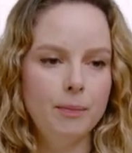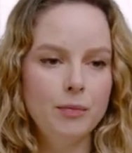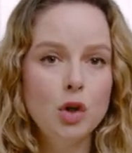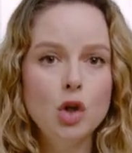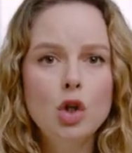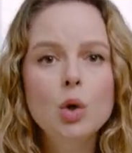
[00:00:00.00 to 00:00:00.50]

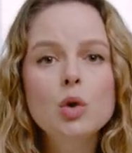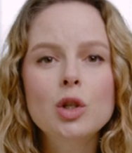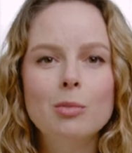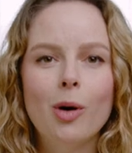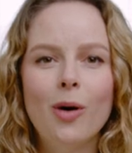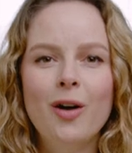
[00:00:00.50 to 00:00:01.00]

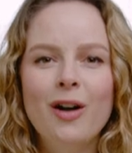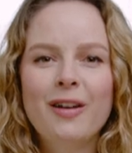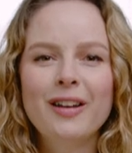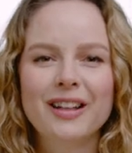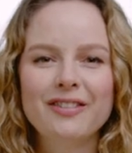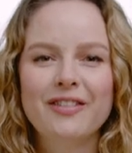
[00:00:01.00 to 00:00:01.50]
usable
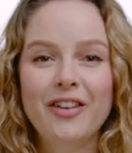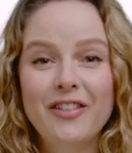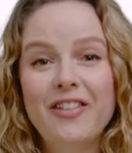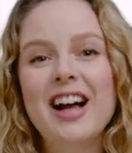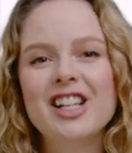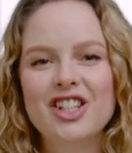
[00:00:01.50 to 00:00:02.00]
for
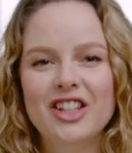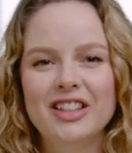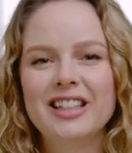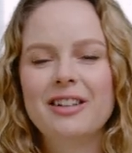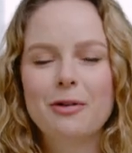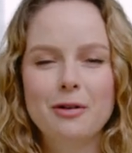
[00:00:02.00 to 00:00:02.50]
fashion
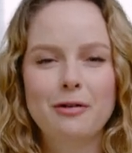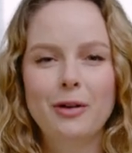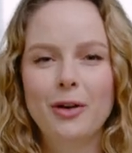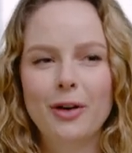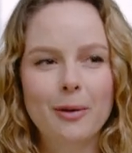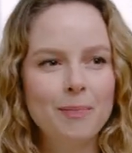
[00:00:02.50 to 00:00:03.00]
or
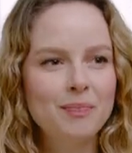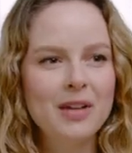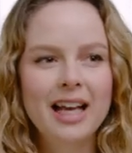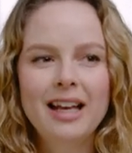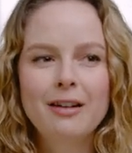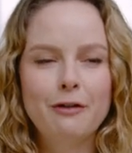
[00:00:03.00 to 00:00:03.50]
for
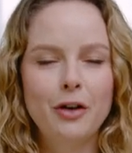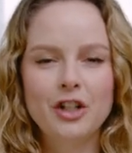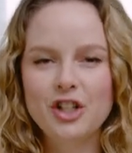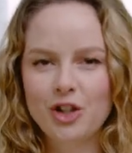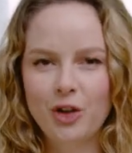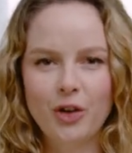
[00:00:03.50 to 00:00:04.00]

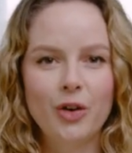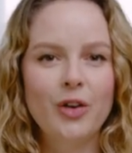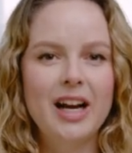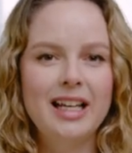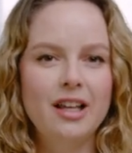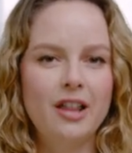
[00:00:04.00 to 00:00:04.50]
furniture or
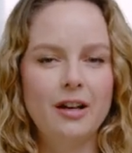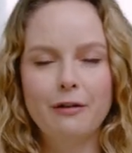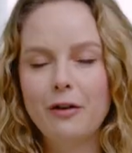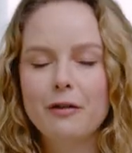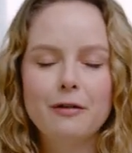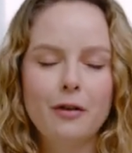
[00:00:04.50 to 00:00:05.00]
anything,
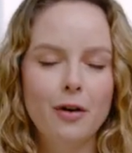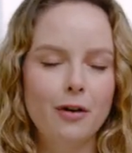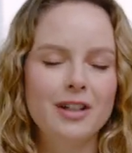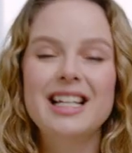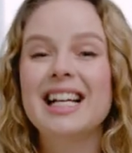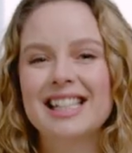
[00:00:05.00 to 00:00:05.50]
for
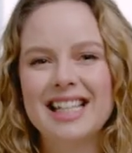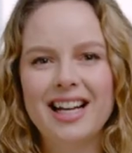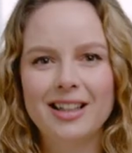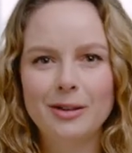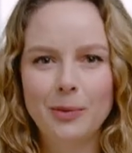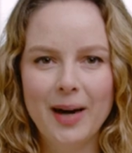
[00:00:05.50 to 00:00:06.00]

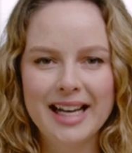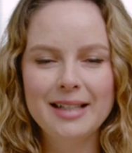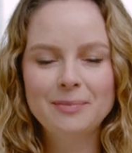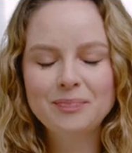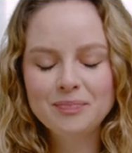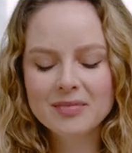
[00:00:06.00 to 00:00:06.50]
textile, right?
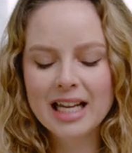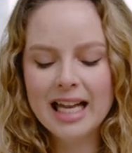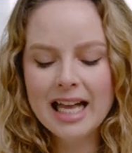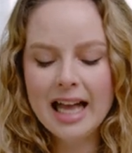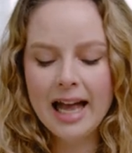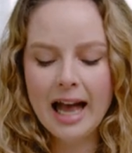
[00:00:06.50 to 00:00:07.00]

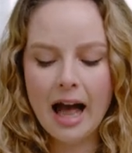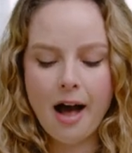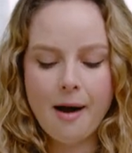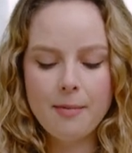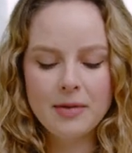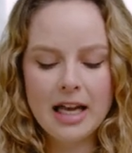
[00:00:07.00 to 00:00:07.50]

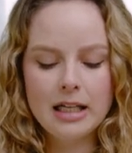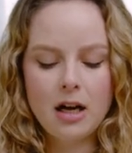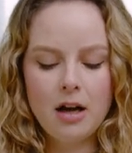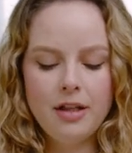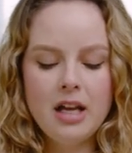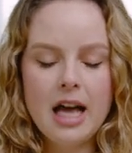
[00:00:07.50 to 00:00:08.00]
And
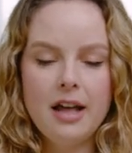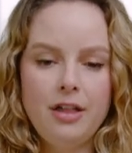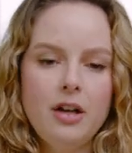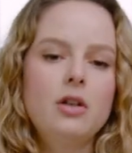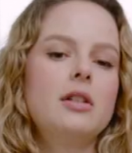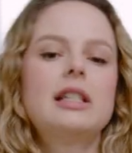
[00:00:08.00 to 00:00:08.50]
on the
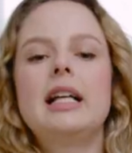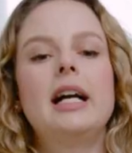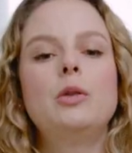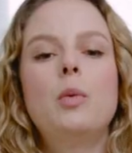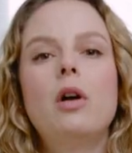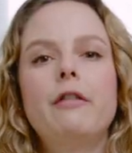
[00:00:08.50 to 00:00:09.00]
ethical side,
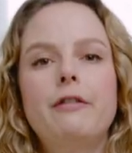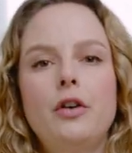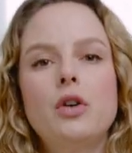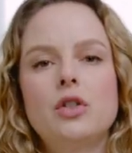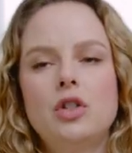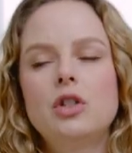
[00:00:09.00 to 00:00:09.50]
well,
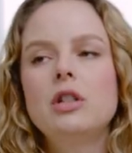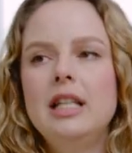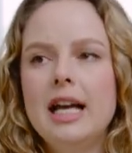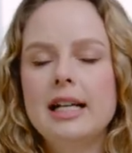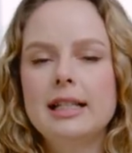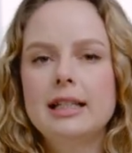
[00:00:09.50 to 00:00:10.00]
first,
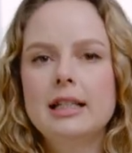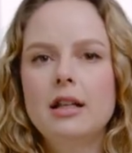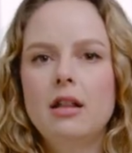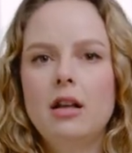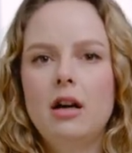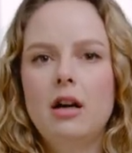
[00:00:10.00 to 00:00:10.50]
yes,
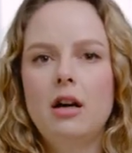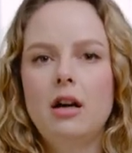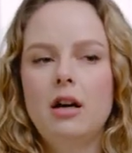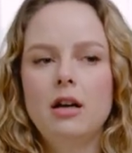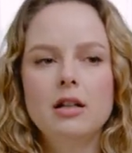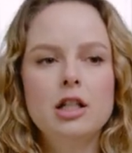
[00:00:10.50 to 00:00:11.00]

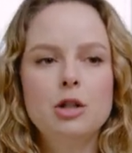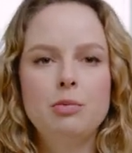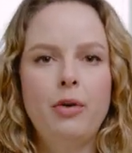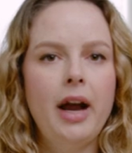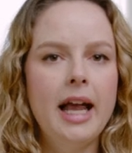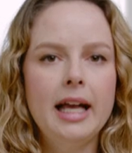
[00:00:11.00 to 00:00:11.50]
the
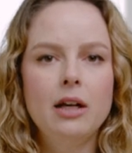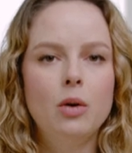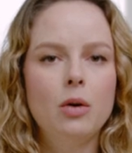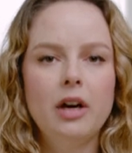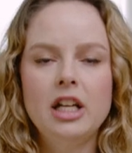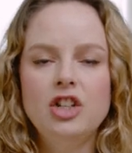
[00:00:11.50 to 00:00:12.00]
spraying or
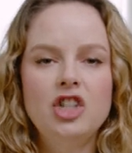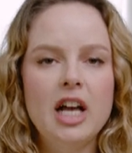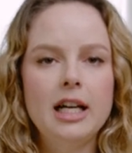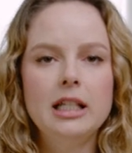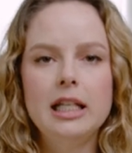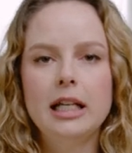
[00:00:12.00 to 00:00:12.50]

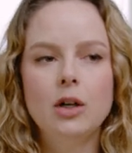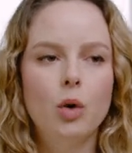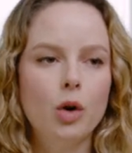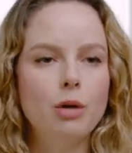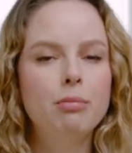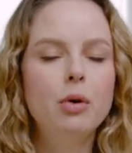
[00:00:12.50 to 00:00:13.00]
injecting
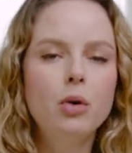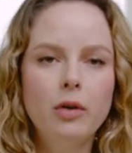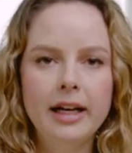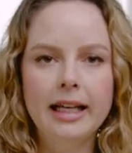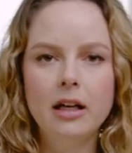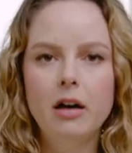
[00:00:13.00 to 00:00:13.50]
or
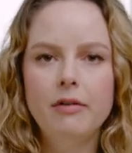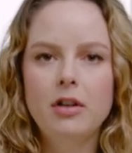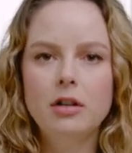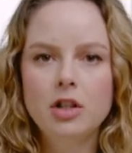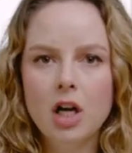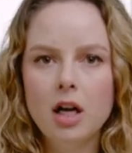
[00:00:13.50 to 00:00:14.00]
pouring of the
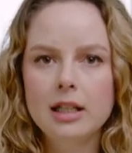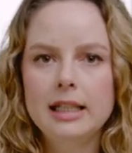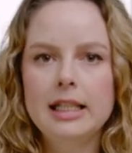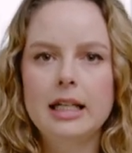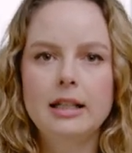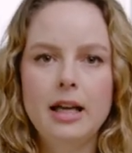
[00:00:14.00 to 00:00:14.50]

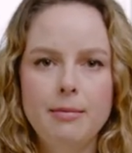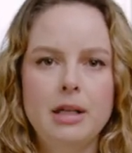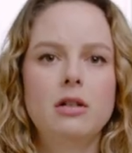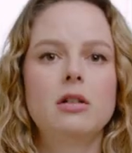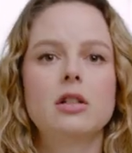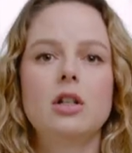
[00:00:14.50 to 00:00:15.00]
toxic
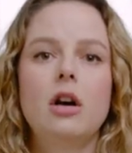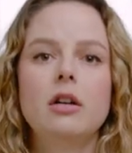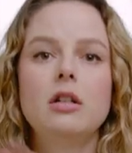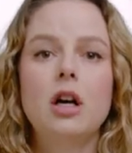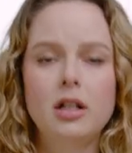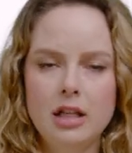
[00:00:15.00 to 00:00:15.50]
chemicals are
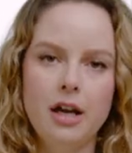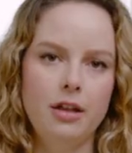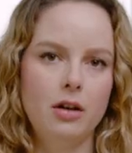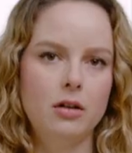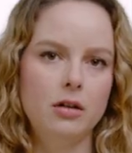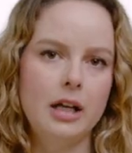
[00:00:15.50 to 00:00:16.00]
not
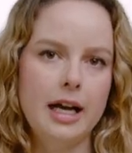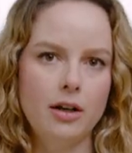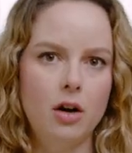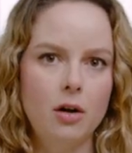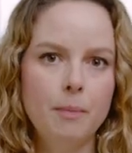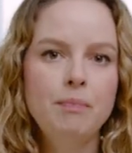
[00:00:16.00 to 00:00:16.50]
ethical at
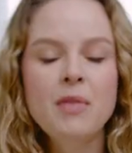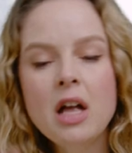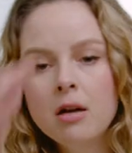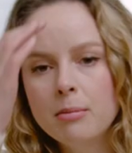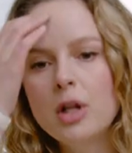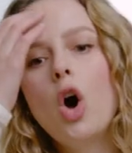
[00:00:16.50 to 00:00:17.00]
all.
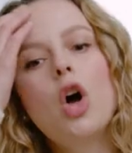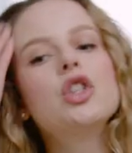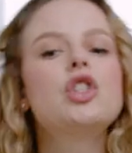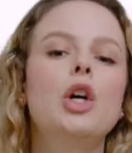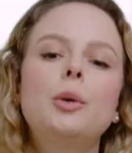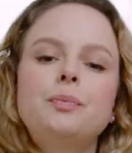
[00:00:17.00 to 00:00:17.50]
But
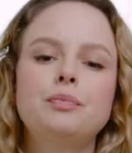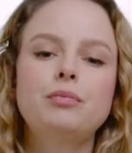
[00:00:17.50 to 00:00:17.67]
also,